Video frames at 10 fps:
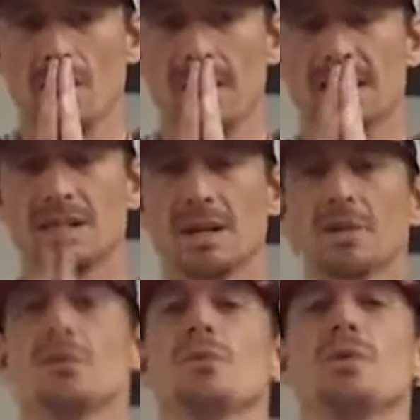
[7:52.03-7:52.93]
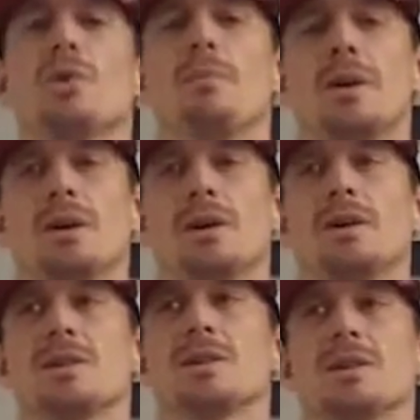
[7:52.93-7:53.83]
that's not true though,
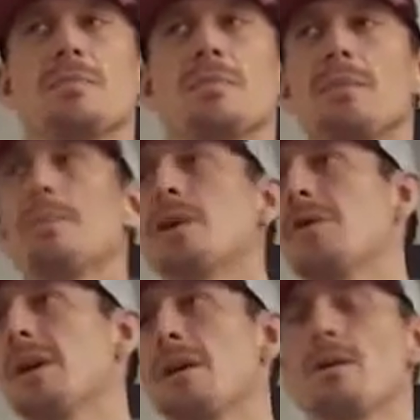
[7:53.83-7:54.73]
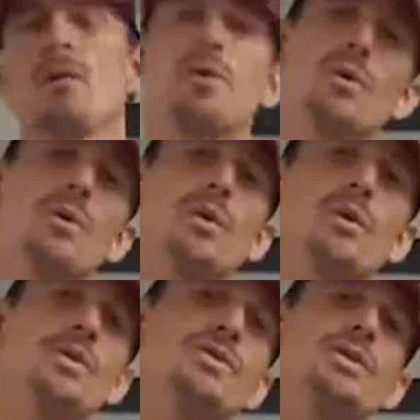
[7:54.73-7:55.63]
because some people are there on court
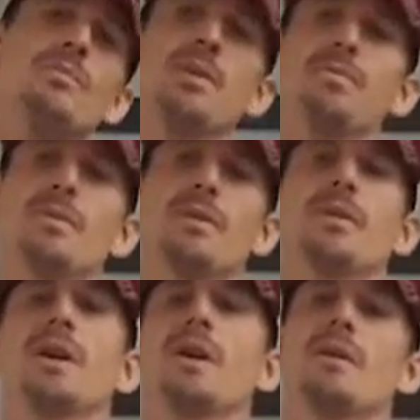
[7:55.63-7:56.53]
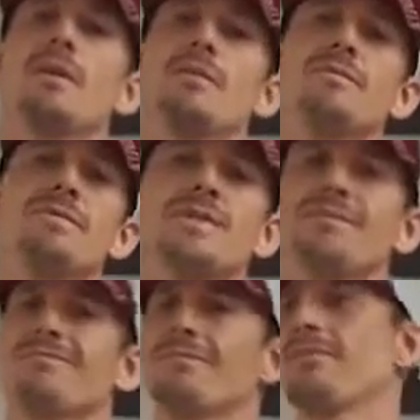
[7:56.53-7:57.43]
orders, some people are there
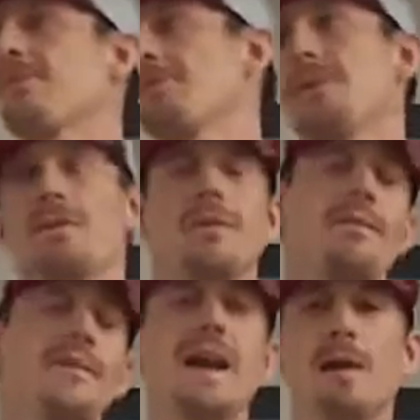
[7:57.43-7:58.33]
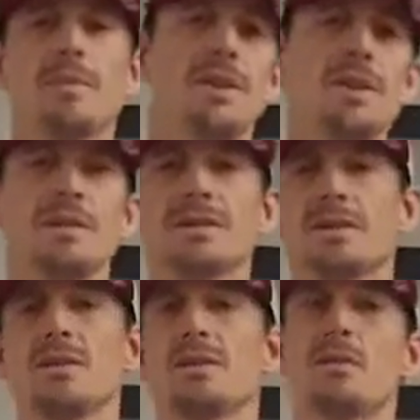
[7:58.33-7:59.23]
just for their families,
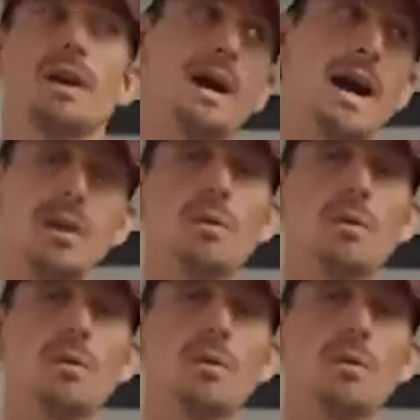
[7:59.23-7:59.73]
you know, like I